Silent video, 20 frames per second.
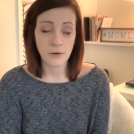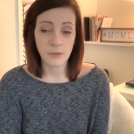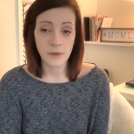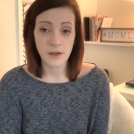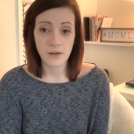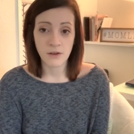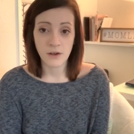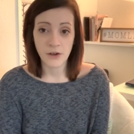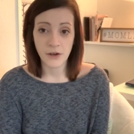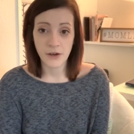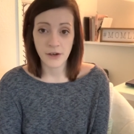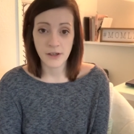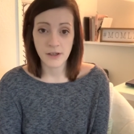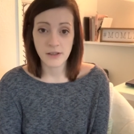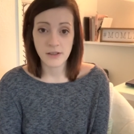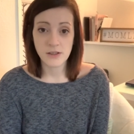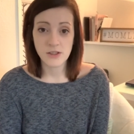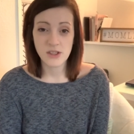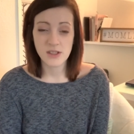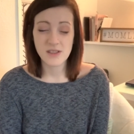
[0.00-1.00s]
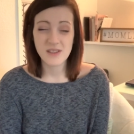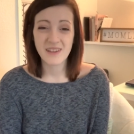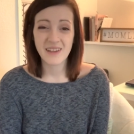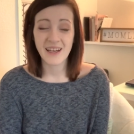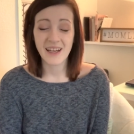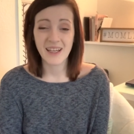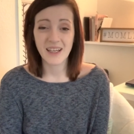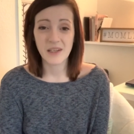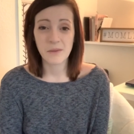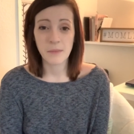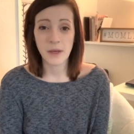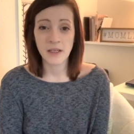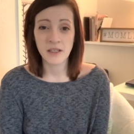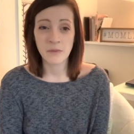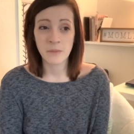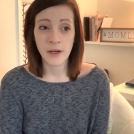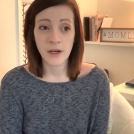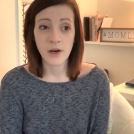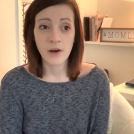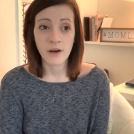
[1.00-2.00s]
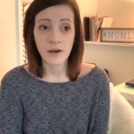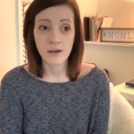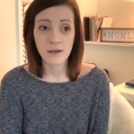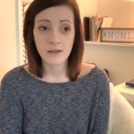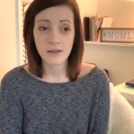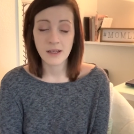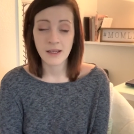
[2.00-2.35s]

bit longer just so that I can mend my heart,